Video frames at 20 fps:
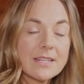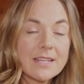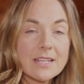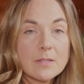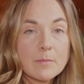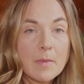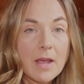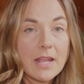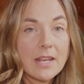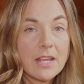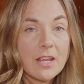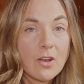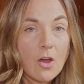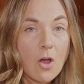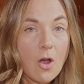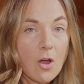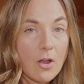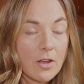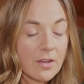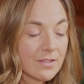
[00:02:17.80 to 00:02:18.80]
Tasmanian
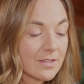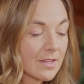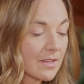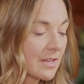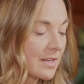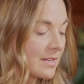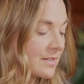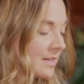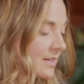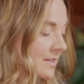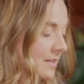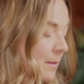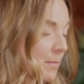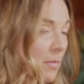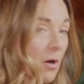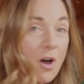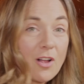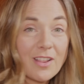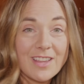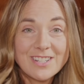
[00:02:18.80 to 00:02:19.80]
oak. So this is a
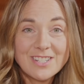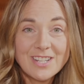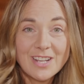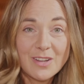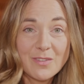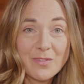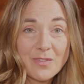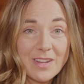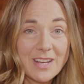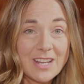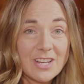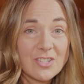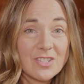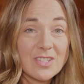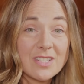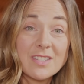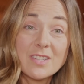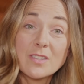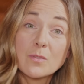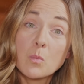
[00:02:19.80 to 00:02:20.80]
Polytech finish.
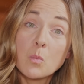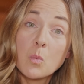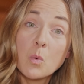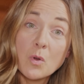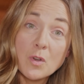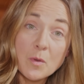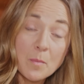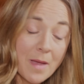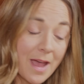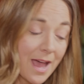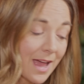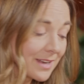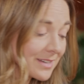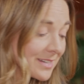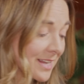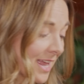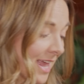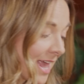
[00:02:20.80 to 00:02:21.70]
This is wood matte,